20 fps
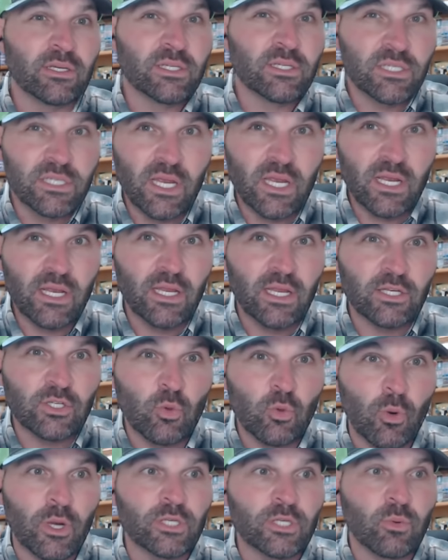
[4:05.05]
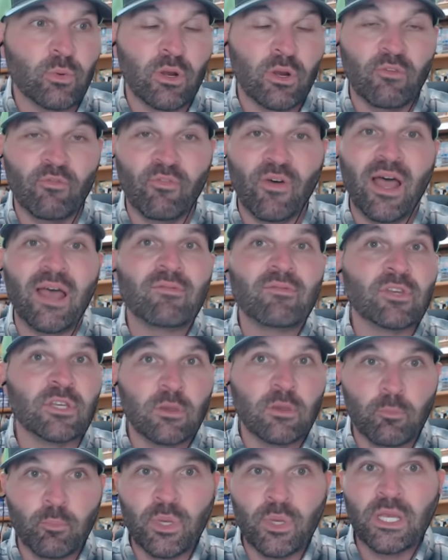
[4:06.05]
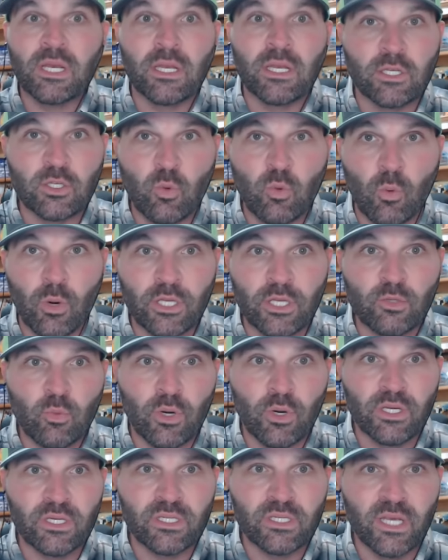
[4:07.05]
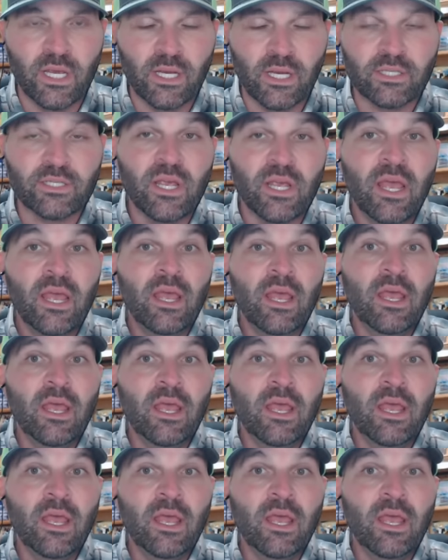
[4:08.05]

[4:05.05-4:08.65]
to sit in 2025 and compete in 2026.